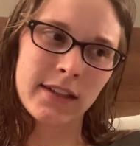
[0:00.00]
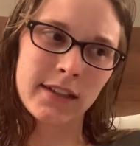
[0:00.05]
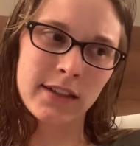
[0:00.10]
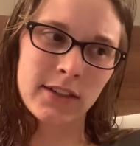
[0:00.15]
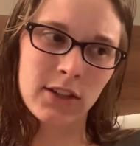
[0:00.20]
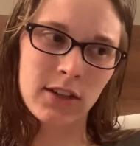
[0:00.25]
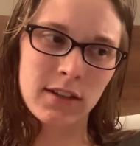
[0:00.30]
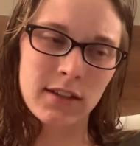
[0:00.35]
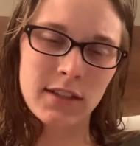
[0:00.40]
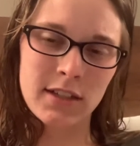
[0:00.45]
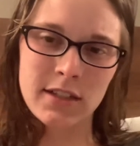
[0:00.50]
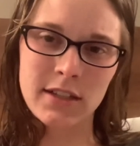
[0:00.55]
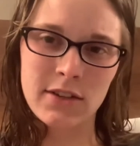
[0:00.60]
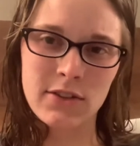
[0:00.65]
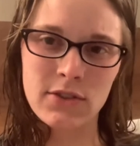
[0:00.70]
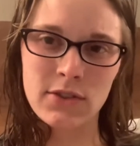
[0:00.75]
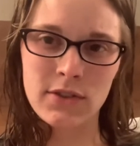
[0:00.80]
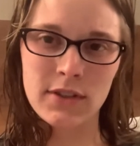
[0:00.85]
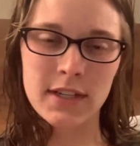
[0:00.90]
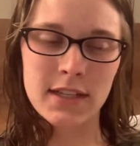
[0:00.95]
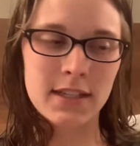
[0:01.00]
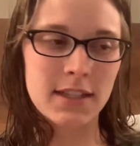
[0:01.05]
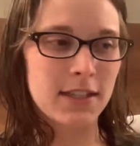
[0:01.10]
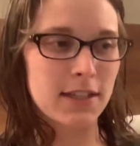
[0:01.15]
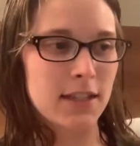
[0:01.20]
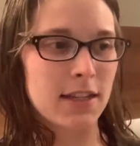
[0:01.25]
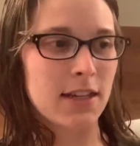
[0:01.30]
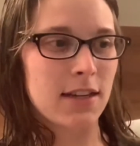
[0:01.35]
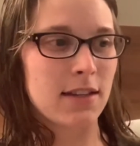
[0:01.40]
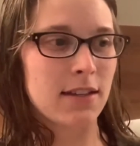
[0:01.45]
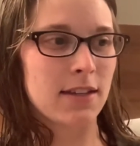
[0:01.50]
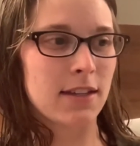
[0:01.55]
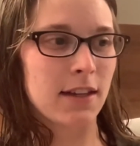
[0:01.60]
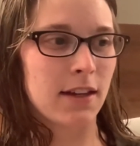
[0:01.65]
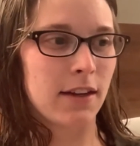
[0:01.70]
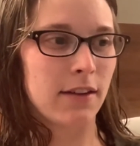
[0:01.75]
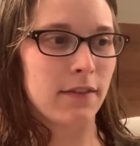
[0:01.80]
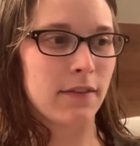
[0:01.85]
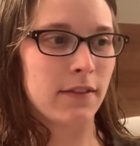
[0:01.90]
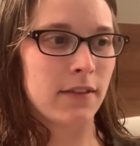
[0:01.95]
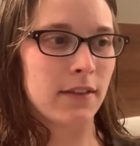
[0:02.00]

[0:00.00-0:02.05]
just the social distancing and stuff.